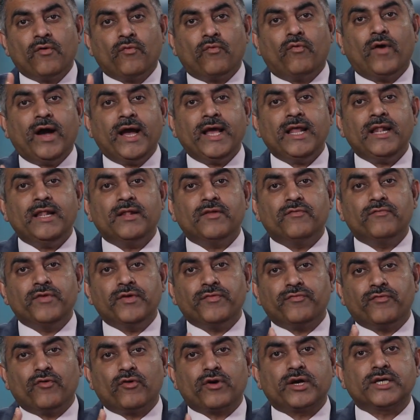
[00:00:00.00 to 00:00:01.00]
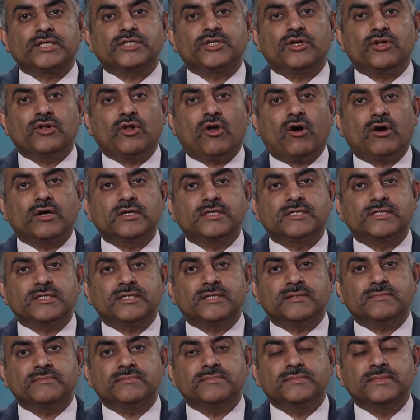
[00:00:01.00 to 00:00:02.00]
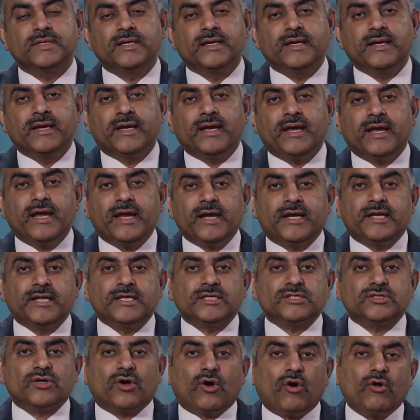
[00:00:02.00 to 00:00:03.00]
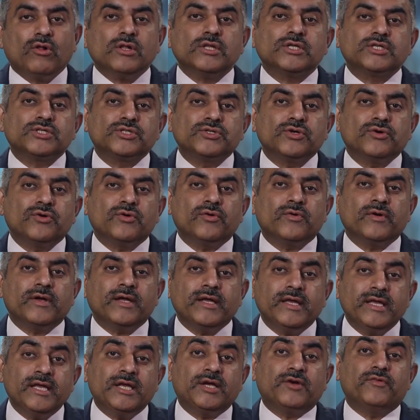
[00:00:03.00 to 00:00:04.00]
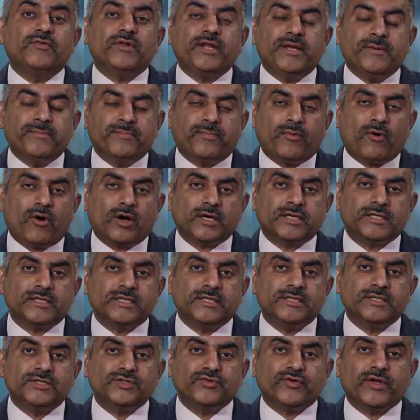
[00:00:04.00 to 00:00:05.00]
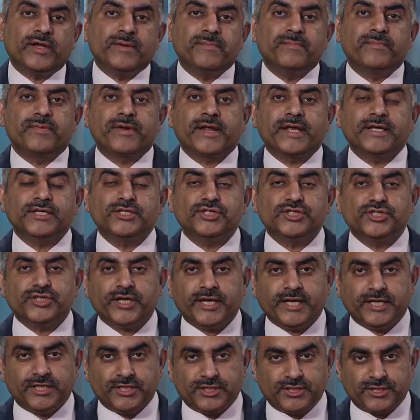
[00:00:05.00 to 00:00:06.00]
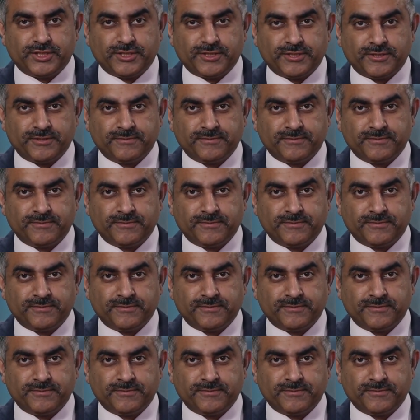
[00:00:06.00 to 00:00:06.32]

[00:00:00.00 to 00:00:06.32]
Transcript: While we focus on long term, it is also equally important to embrace change.